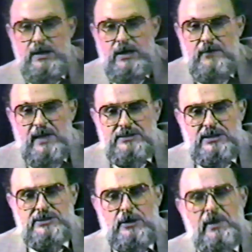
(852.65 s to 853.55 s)
This
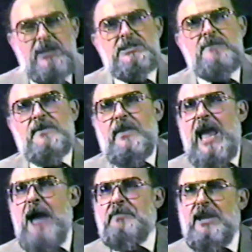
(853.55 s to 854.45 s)
is the reason for the
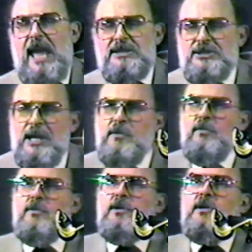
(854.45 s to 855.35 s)
appellation
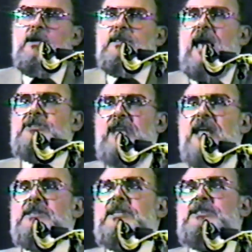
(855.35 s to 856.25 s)
that
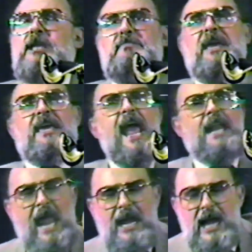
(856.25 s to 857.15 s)
Jesus is the
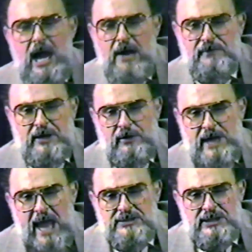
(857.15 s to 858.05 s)
beginning of the
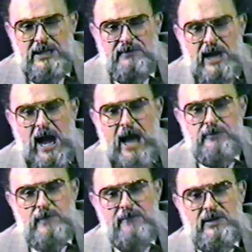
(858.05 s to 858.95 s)
creation of
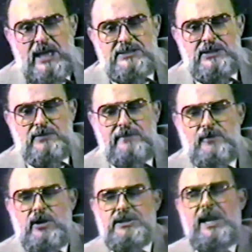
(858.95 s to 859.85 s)
God, Revelation
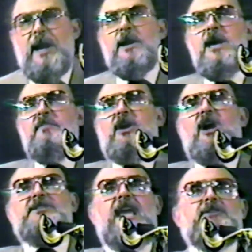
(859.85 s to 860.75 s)
3:14,
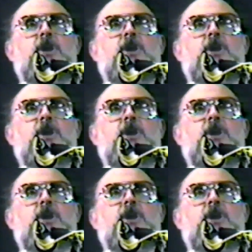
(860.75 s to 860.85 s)
because he has a